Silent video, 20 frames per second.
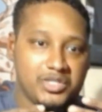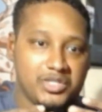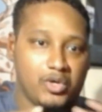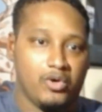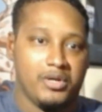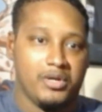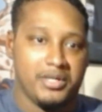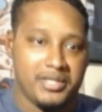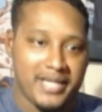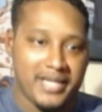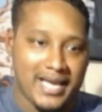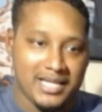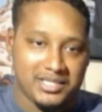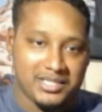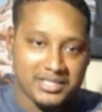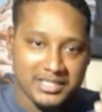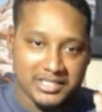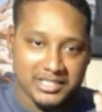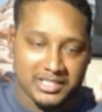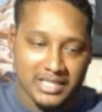knowing that
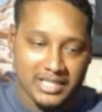this